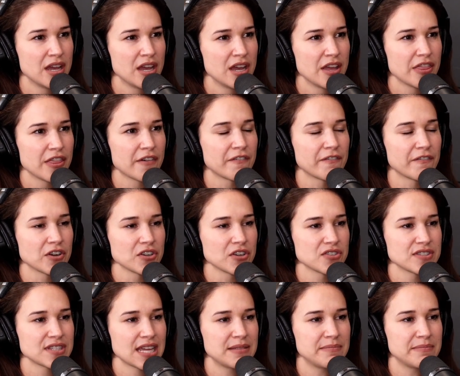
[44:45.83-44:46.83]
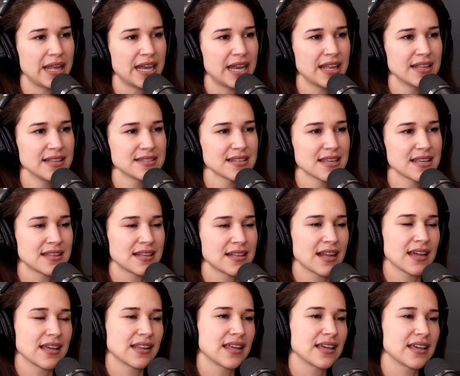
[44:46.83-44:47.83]
the first 10 minutes and then
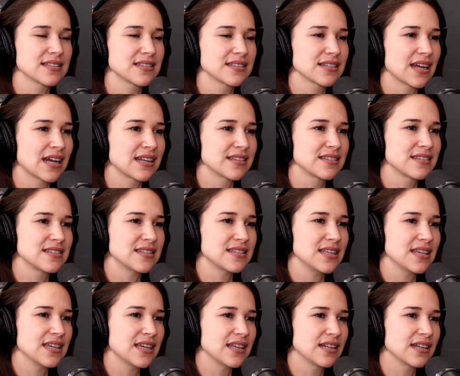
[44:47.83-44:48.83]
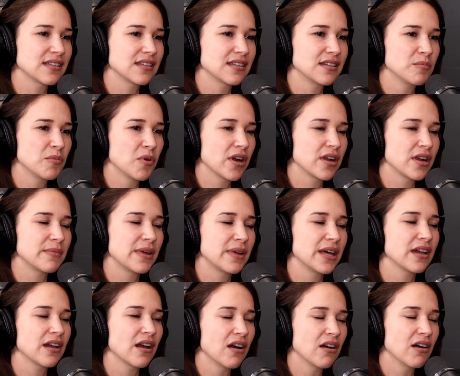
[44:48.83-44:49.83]
I like kind of sink in a little more and I'm
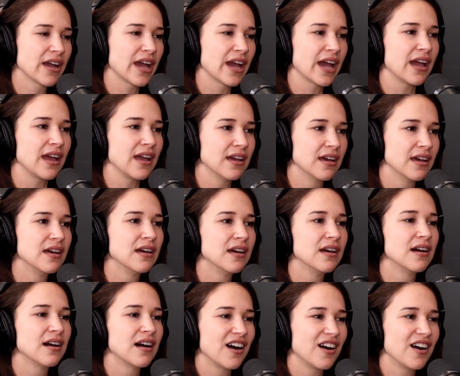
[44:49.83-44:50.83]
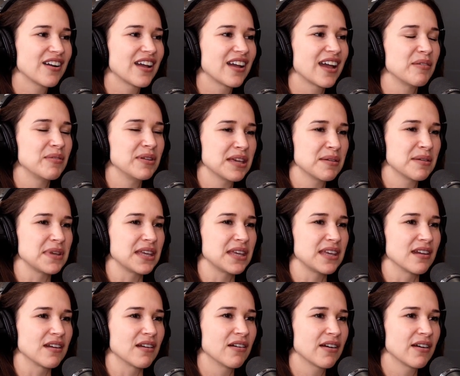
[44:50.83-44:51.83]
like, okay, we can be
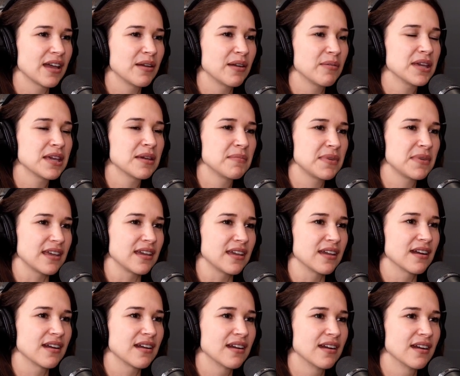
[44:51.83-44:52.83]
here. Okay, we can be here.